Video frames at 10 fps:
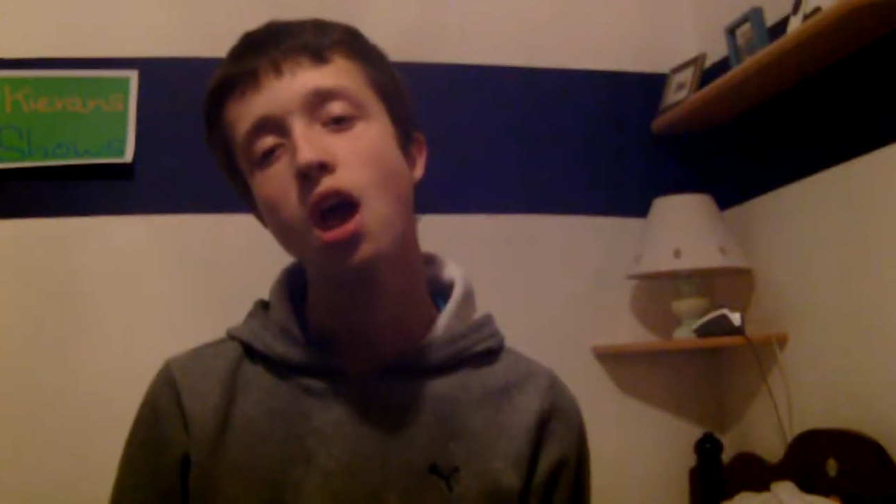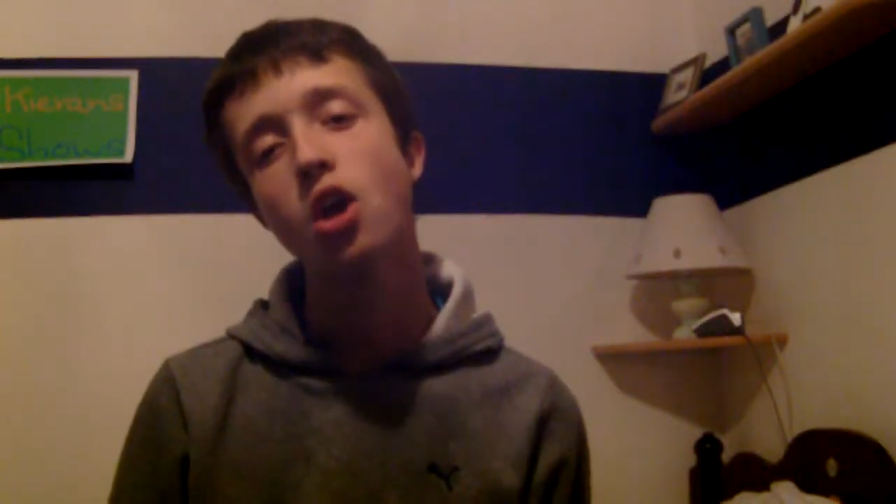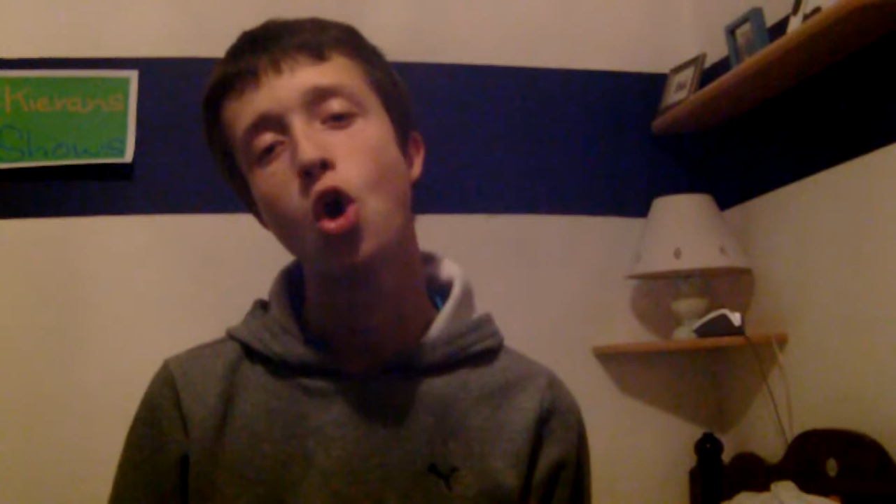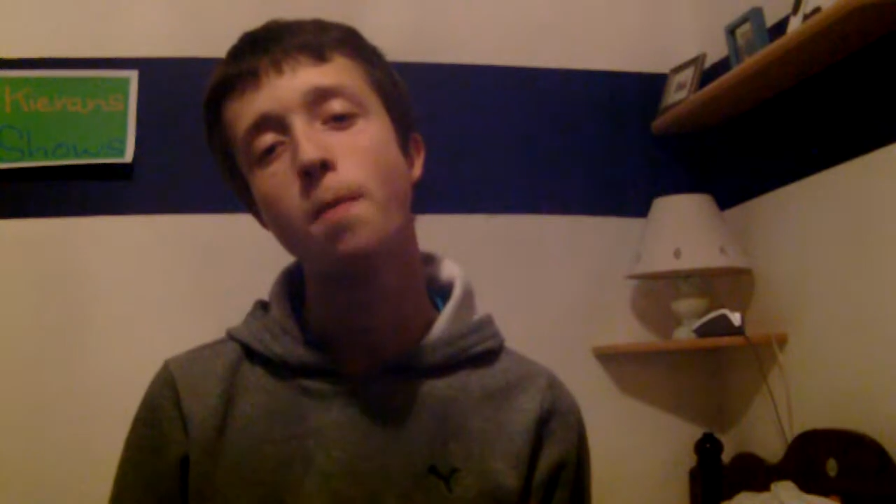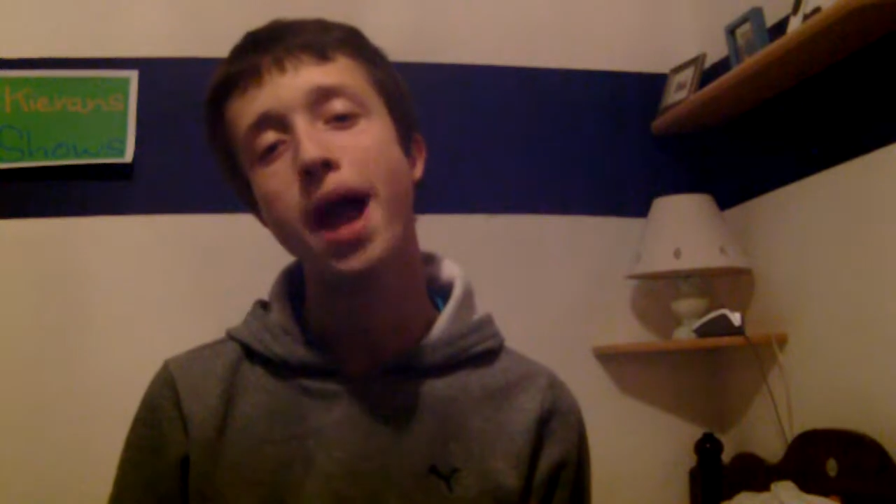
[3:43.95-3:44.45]

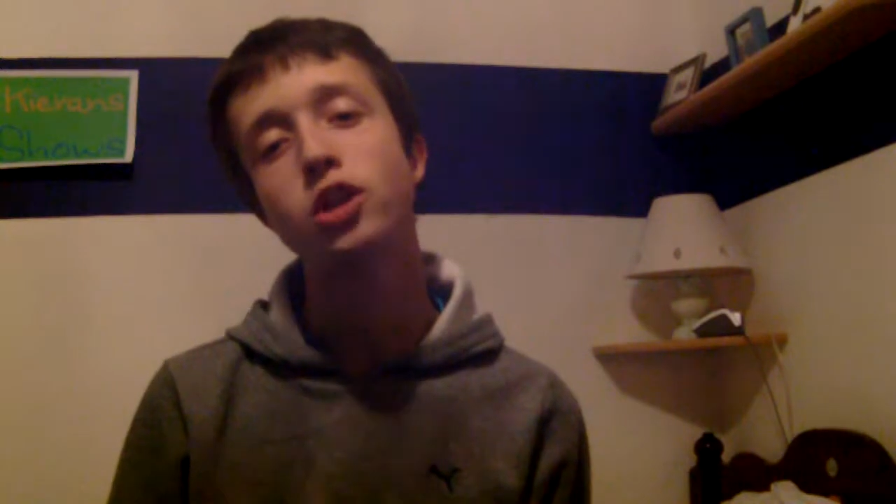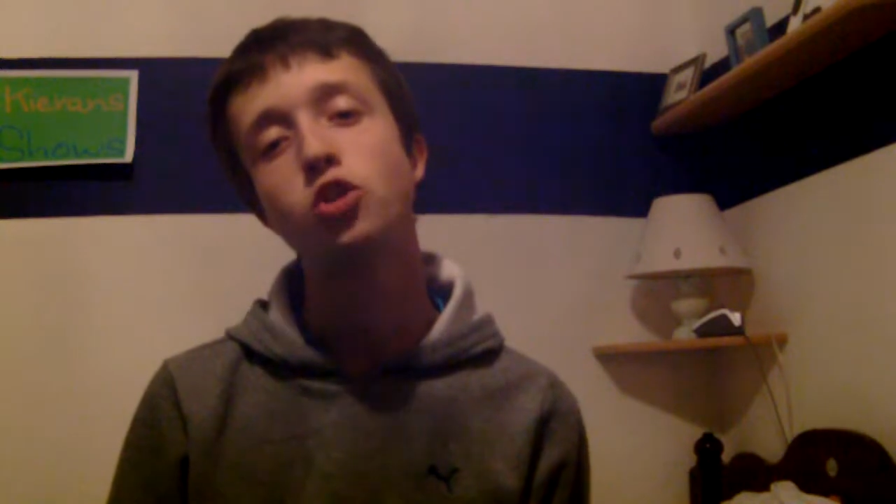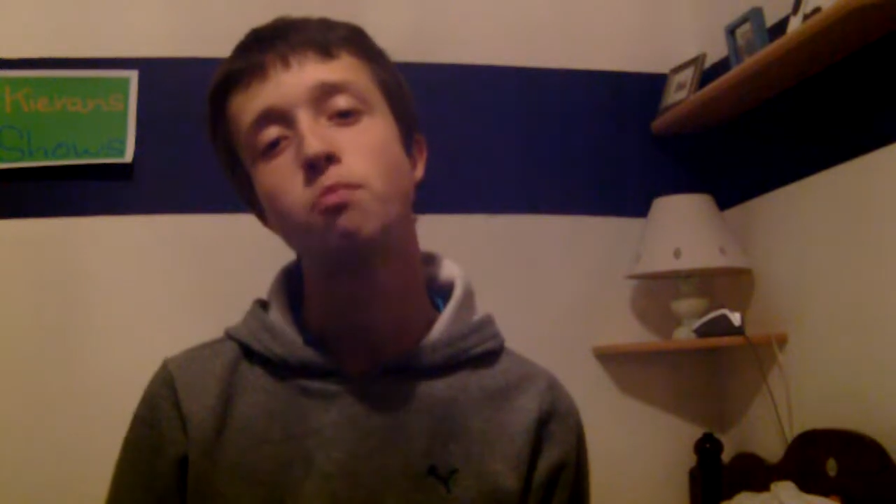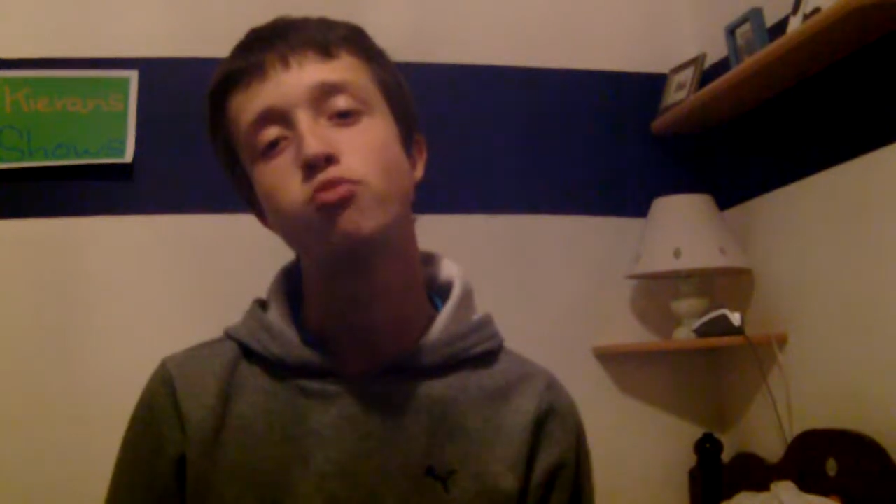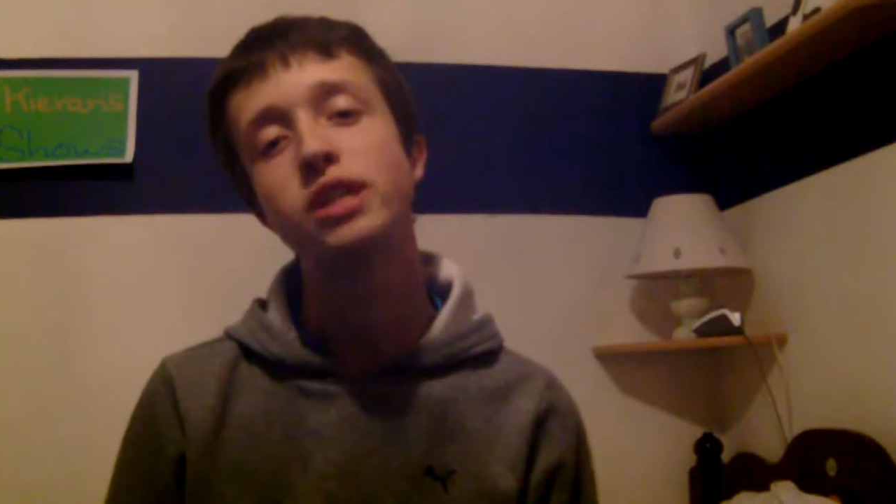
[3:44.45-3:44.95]
Go back to
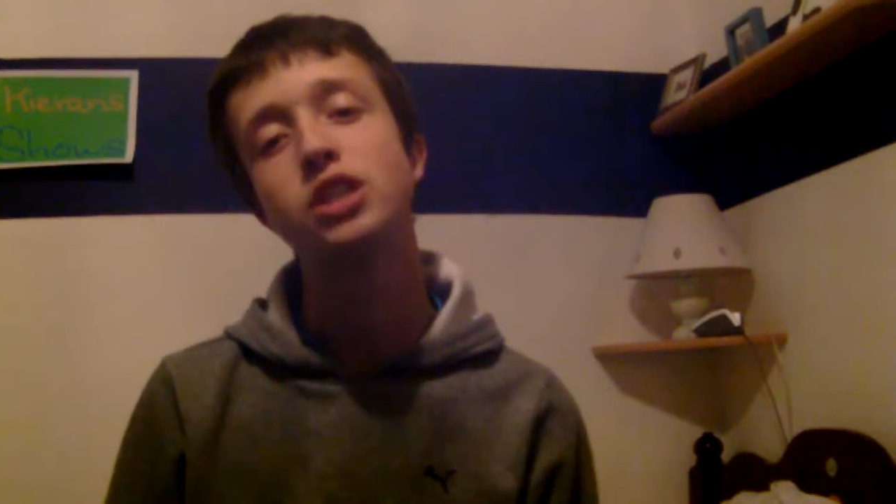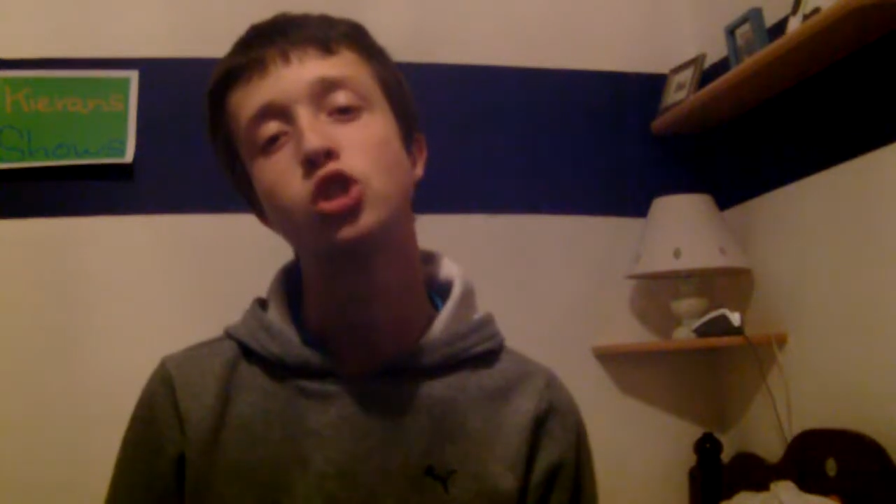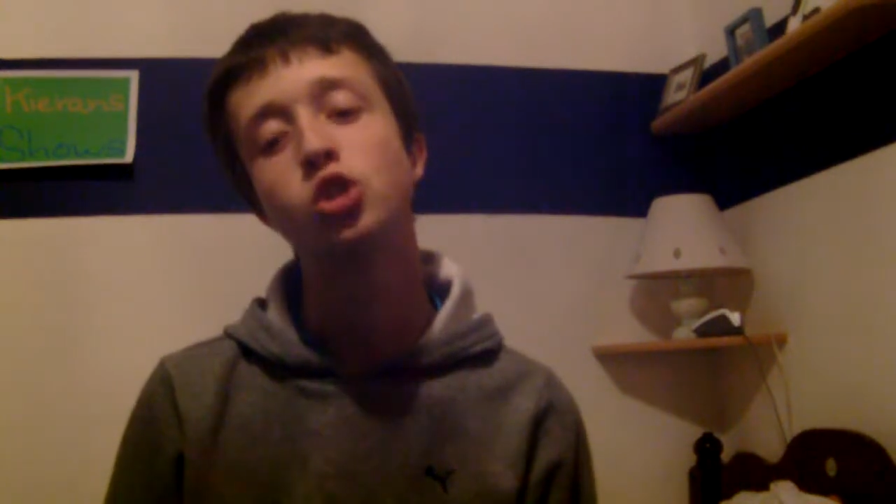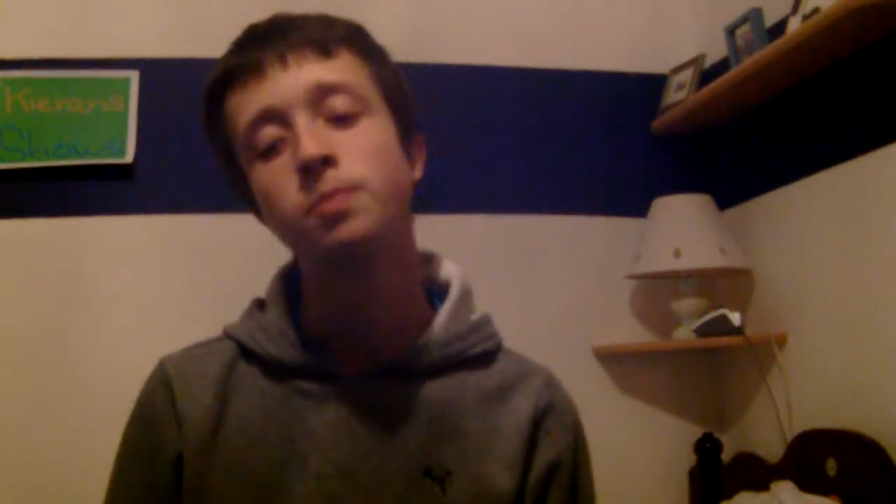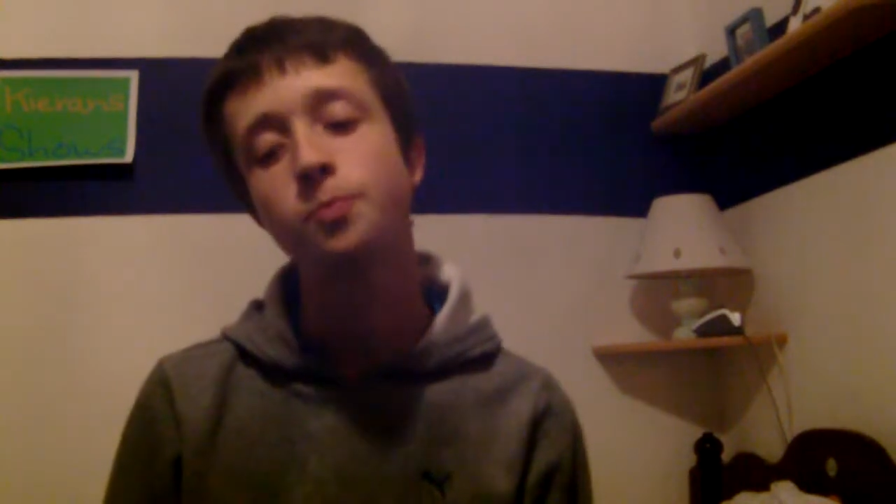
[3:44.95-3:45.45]
preschool.